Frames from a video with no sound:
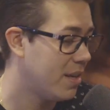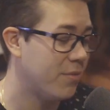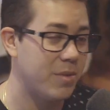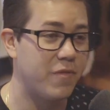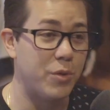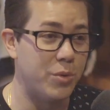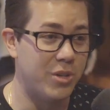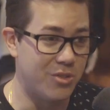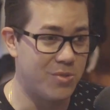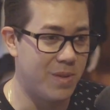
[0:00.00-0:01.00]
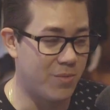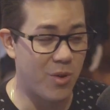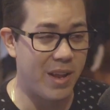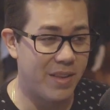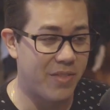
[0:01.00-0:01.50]
with food and
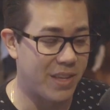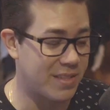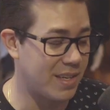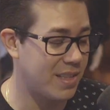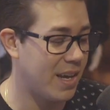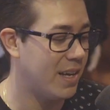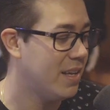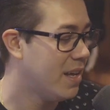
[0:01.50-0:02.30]
rent and things like that.